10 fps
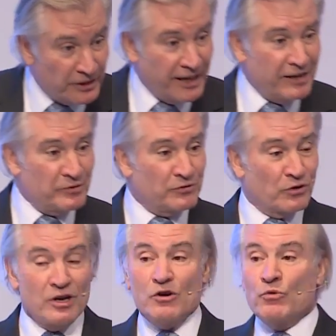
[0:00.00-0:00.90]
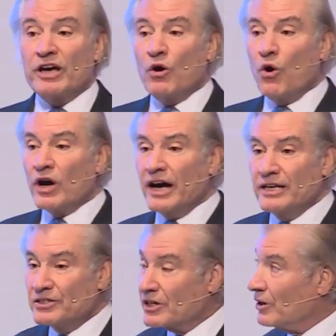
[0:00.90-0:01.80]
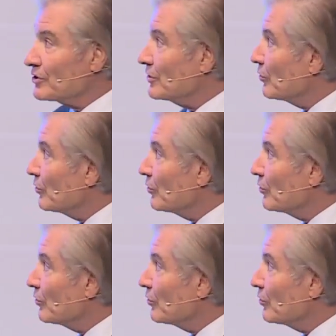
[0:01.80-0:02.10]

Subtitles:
have before. We got all kinds of cultural